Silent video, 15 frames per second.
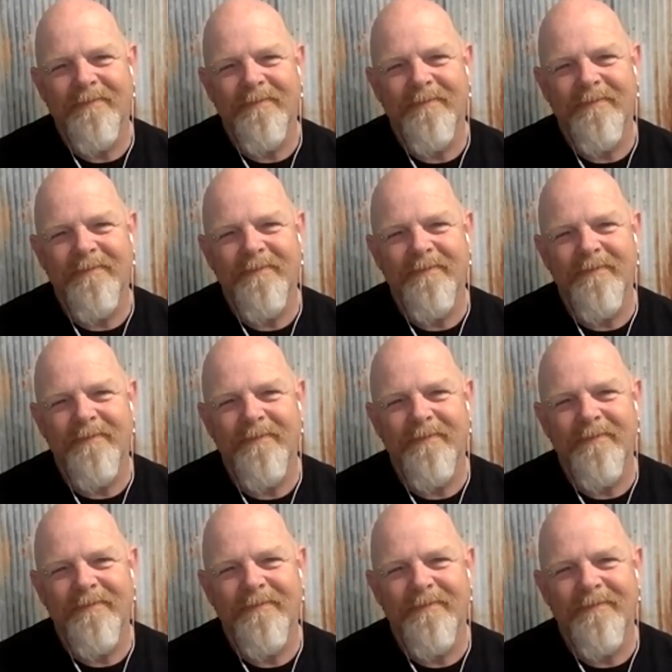
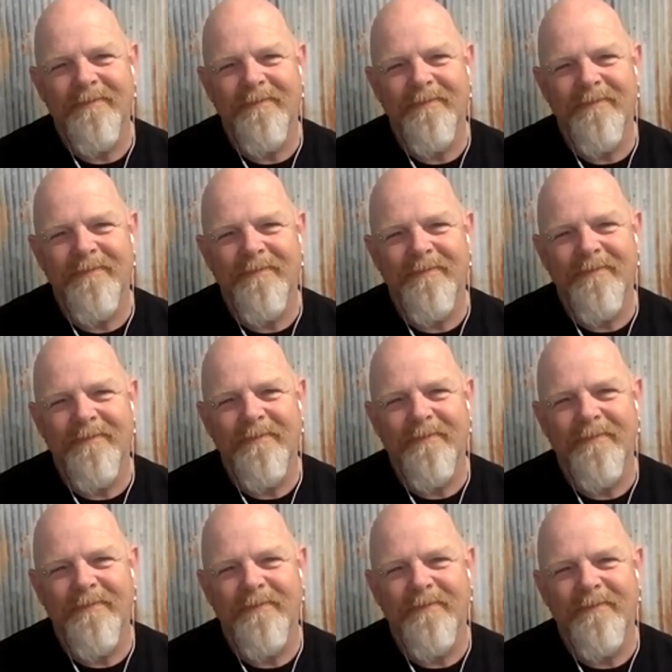
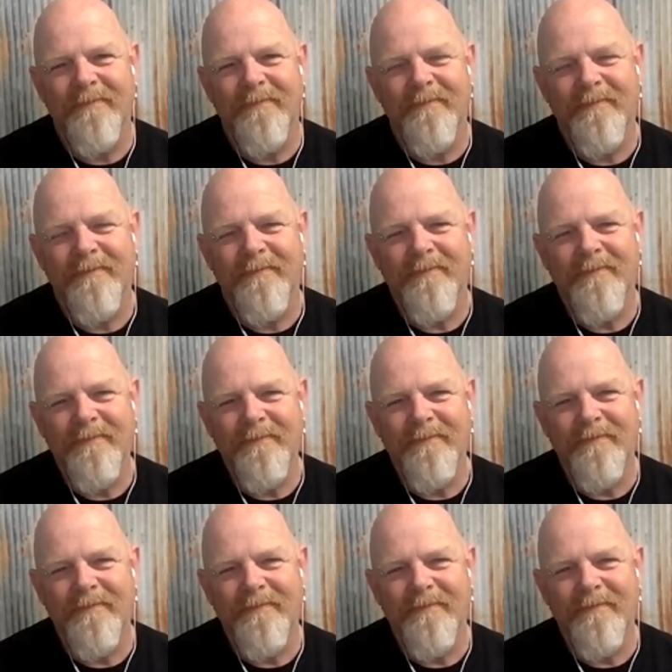The person shown says nothing.